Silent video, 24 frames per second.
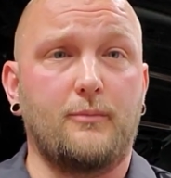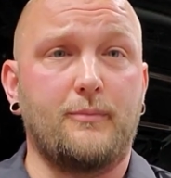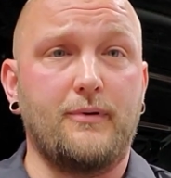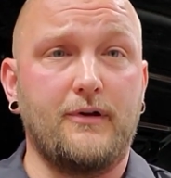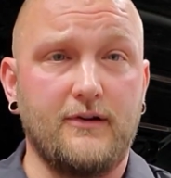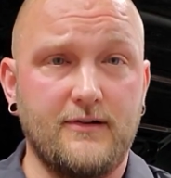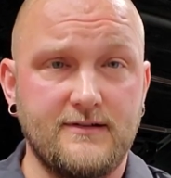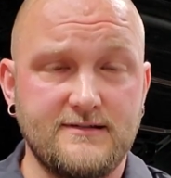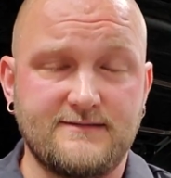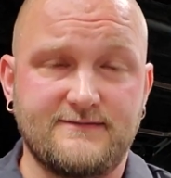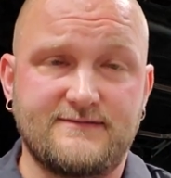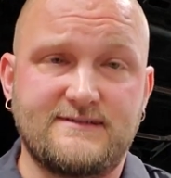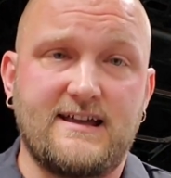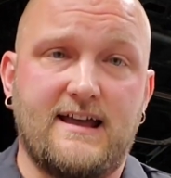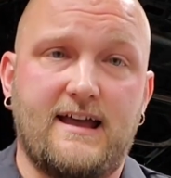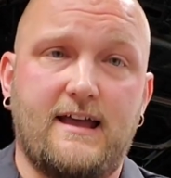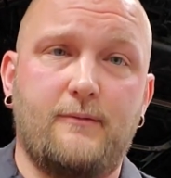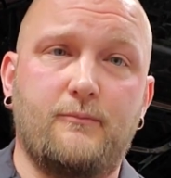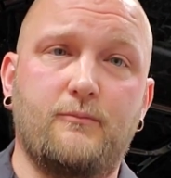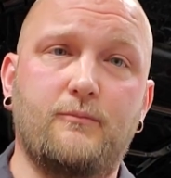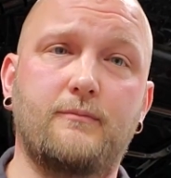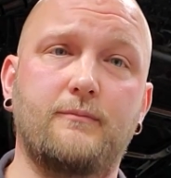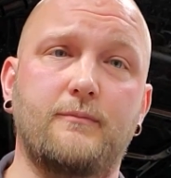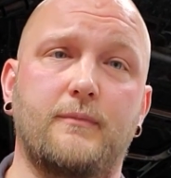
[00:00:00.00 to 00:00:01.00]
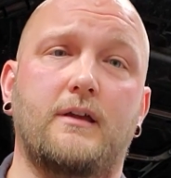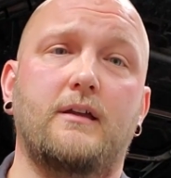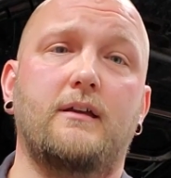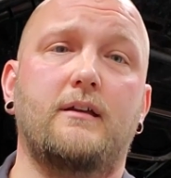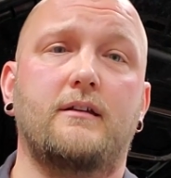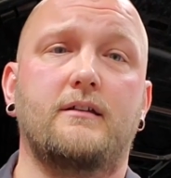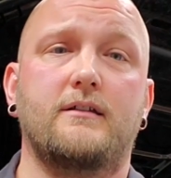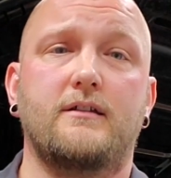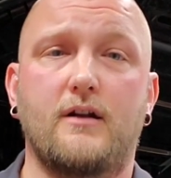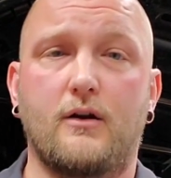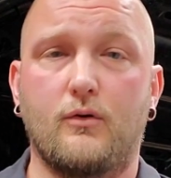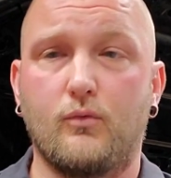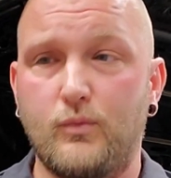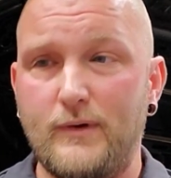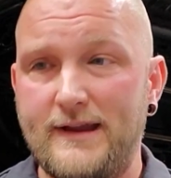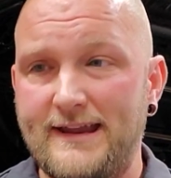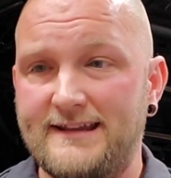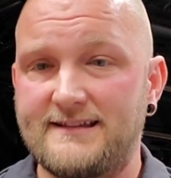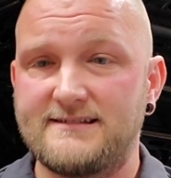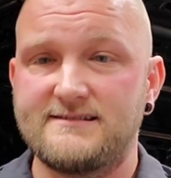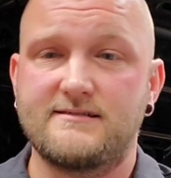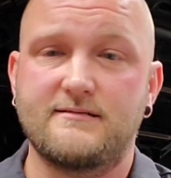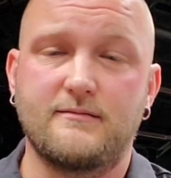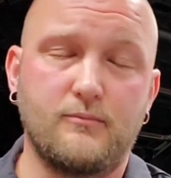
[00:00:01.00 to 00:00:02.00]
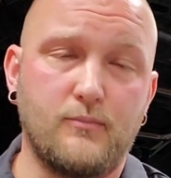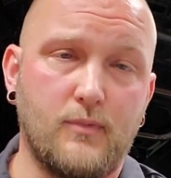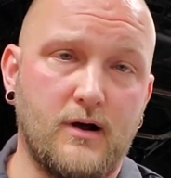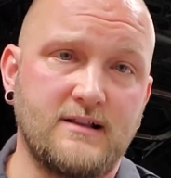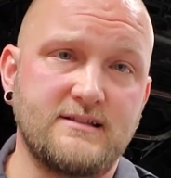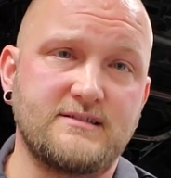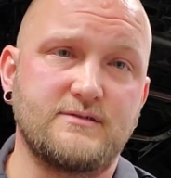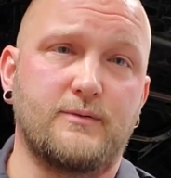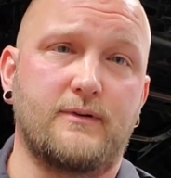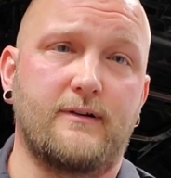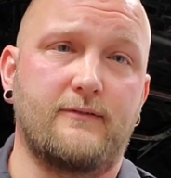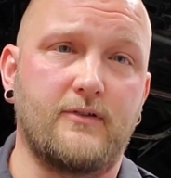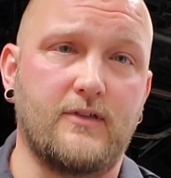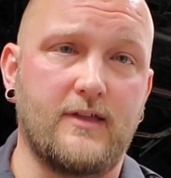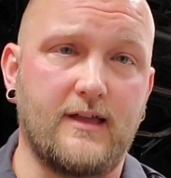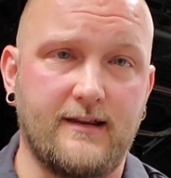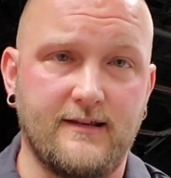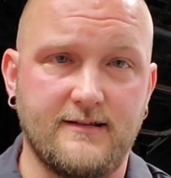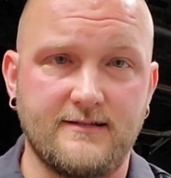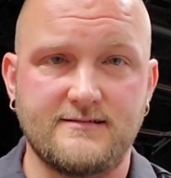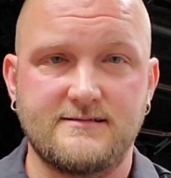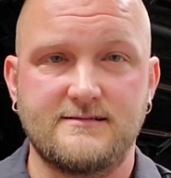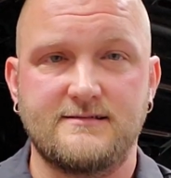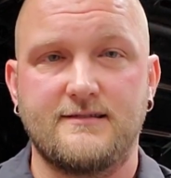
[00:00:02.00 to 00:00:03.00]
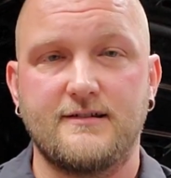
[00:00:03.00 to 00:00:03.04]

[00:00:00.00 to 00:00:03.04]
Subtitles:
periods of time, weeks, months, whatever that is,